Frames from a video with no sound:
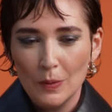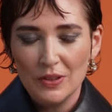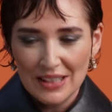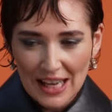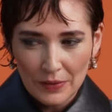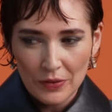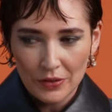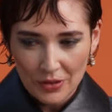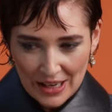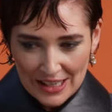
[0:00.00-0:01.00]
was a tense
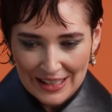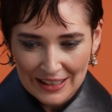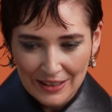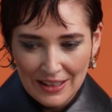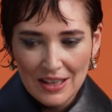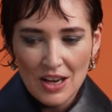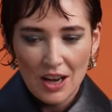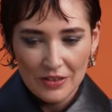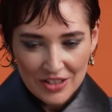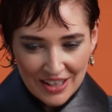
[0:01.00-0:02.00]
screening
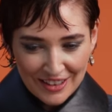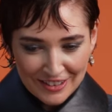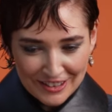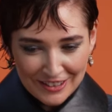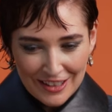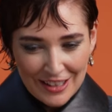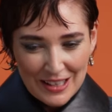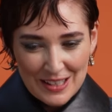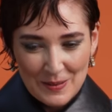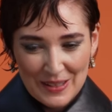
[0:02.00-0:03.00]
until
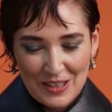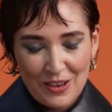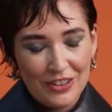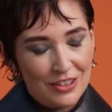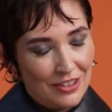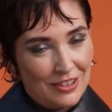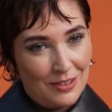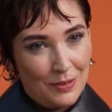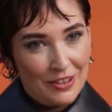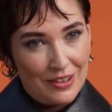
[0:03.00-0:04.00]
we got
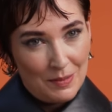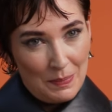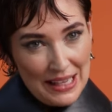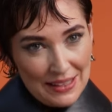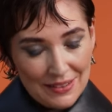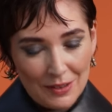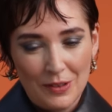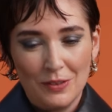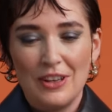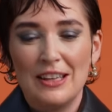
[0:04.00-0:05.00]
to one of the peaks of
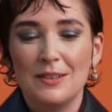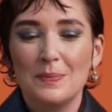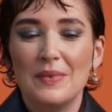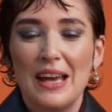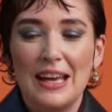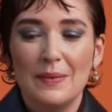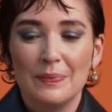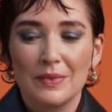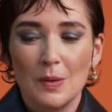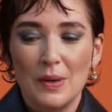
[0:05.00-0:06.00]
the film um,